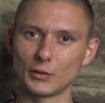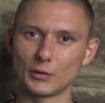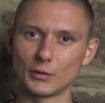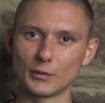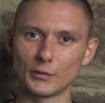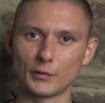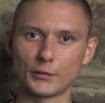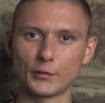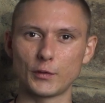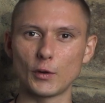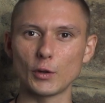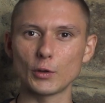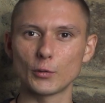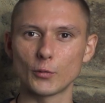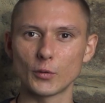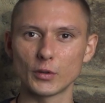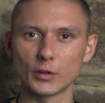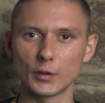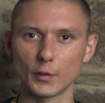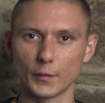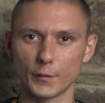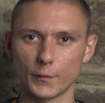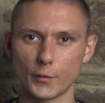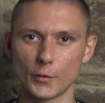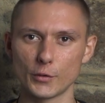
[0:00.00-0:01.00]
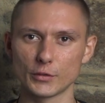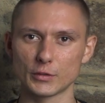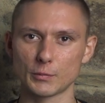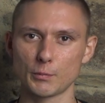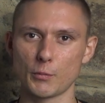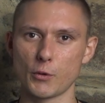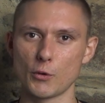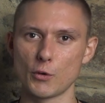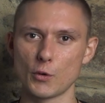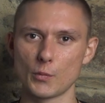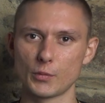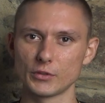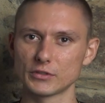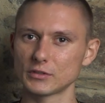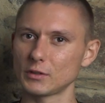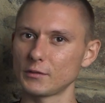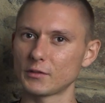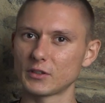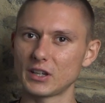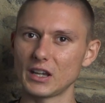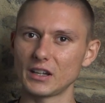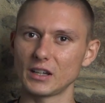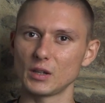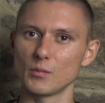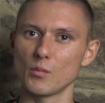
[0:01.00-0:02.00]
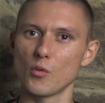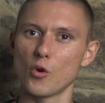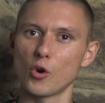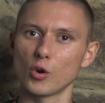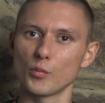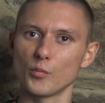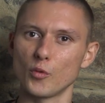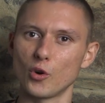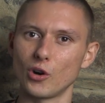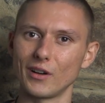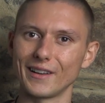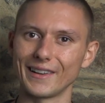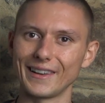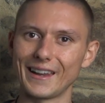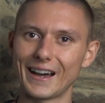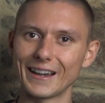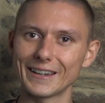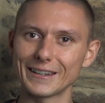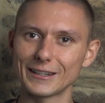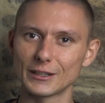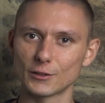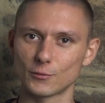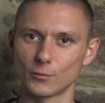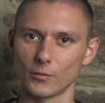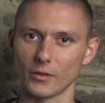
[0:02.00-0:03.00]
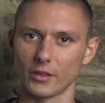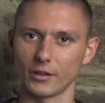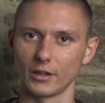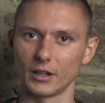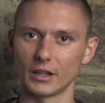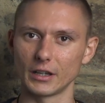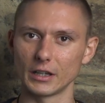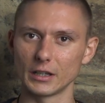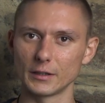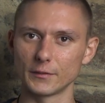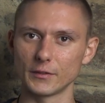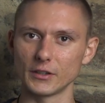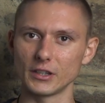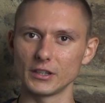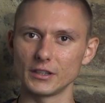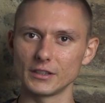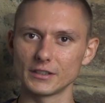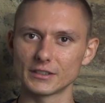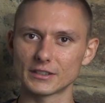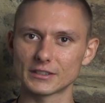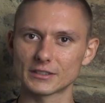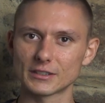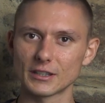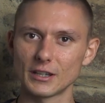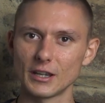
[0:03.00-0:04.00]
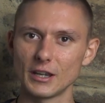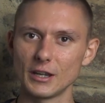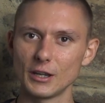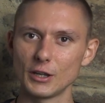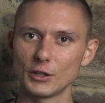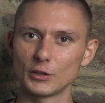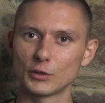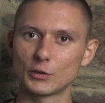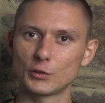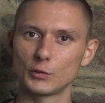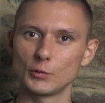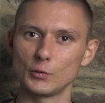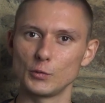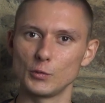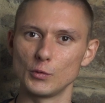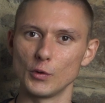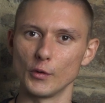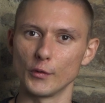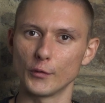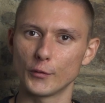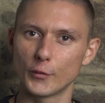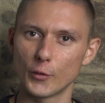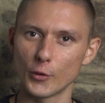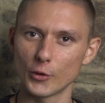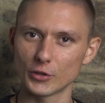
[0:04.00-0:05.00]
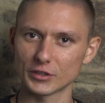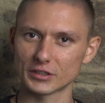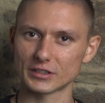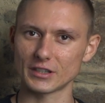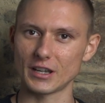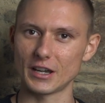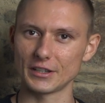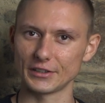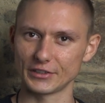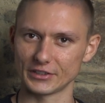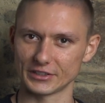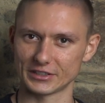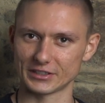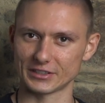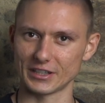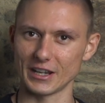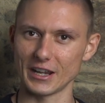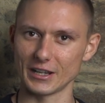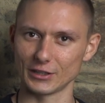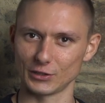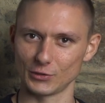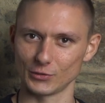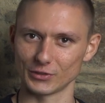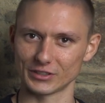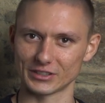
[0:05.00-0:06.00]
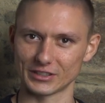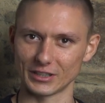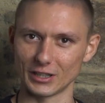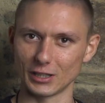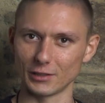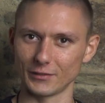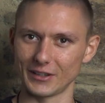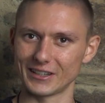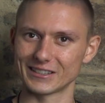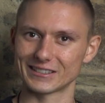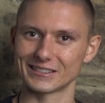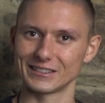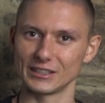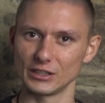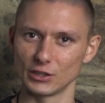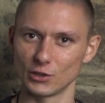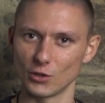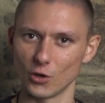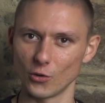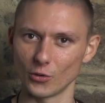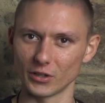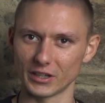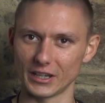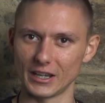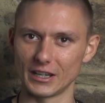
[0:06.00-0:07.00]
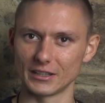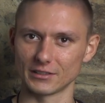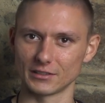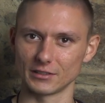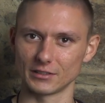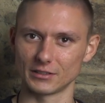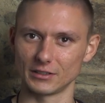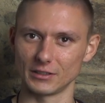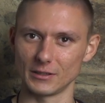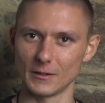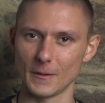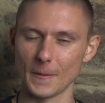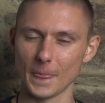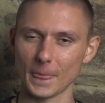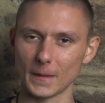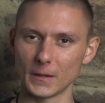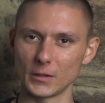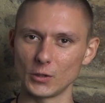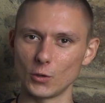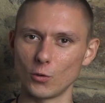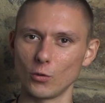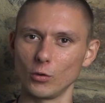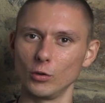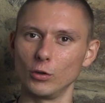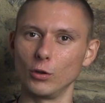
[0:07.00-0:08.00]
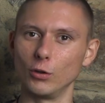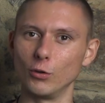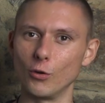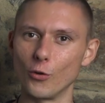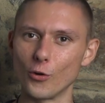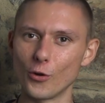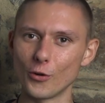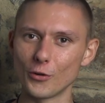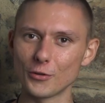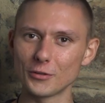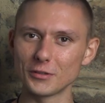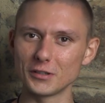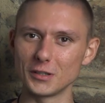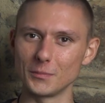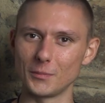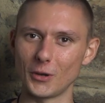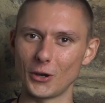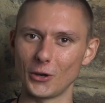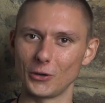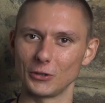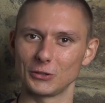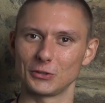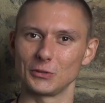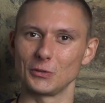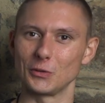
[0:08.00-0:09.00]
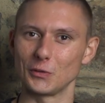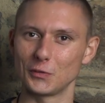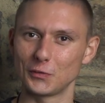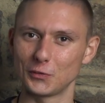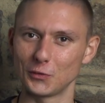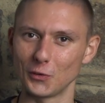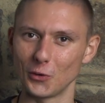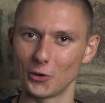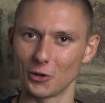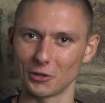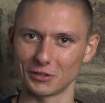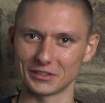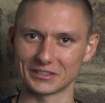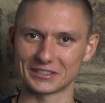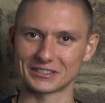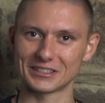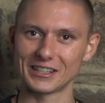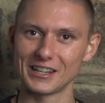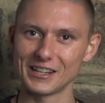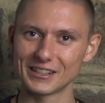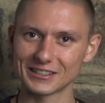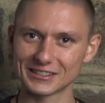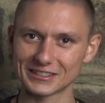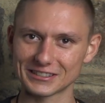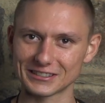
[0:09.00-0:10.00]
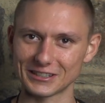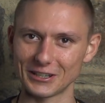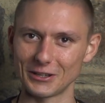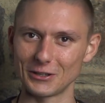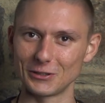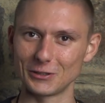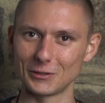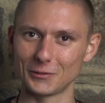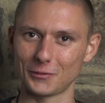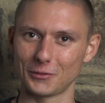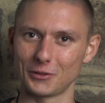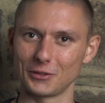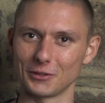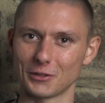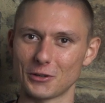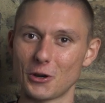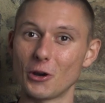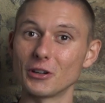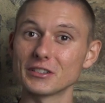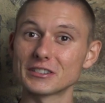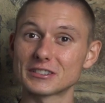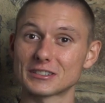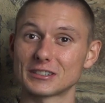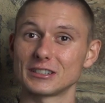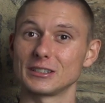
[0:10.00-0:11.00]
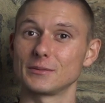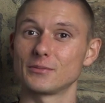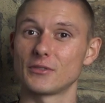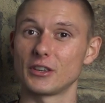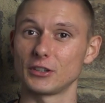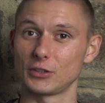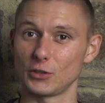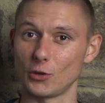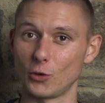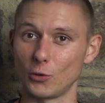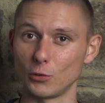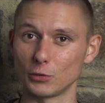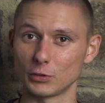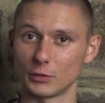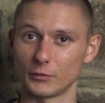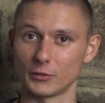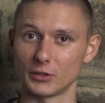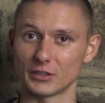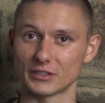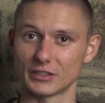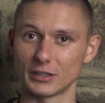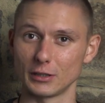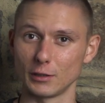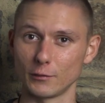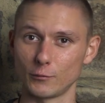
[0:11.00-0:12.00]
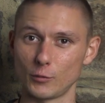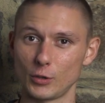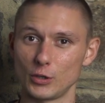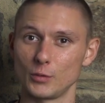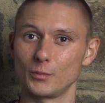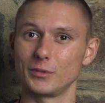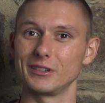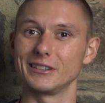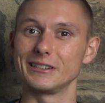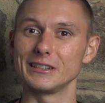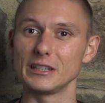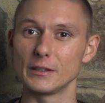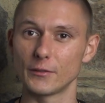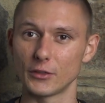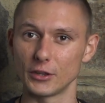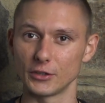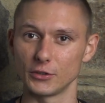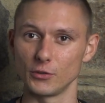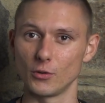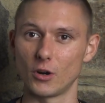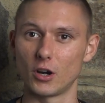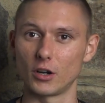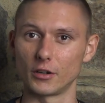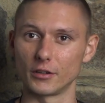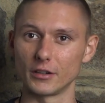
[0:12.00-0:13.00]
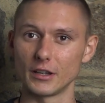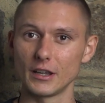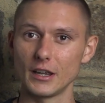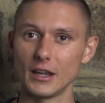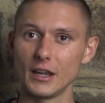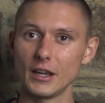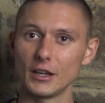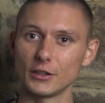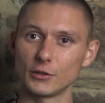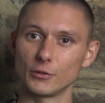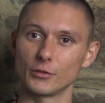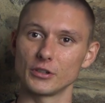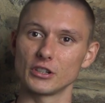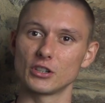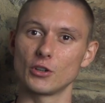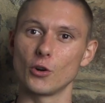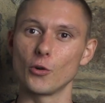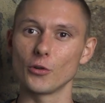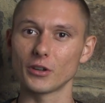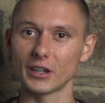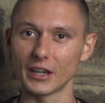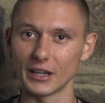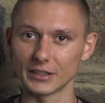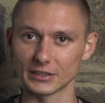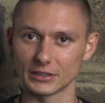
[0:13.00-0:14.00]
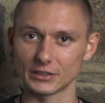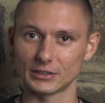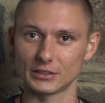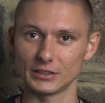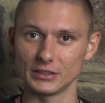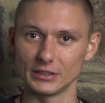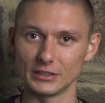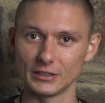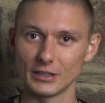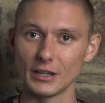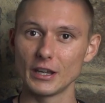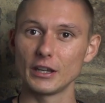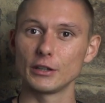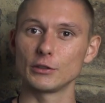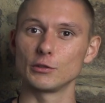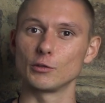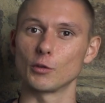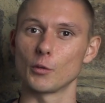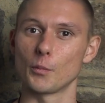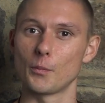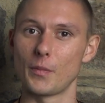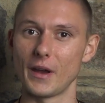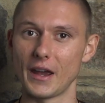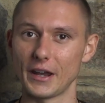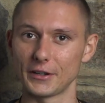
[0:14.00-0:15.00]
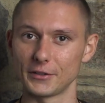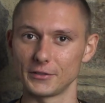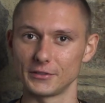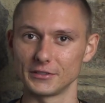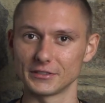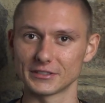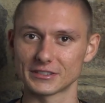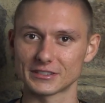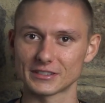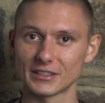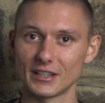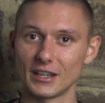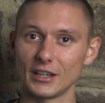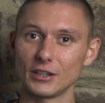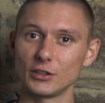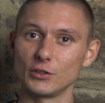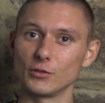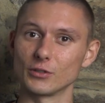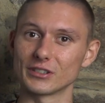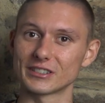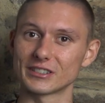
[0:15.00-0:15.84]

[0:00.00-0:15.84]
following your first purpose of getting more and more aligned with life is to first understand yourself as an egoic entity. You know, learn about your false self, the concept that you hold of yourself, where you believe that you are. Your egoic entity, your patterns, your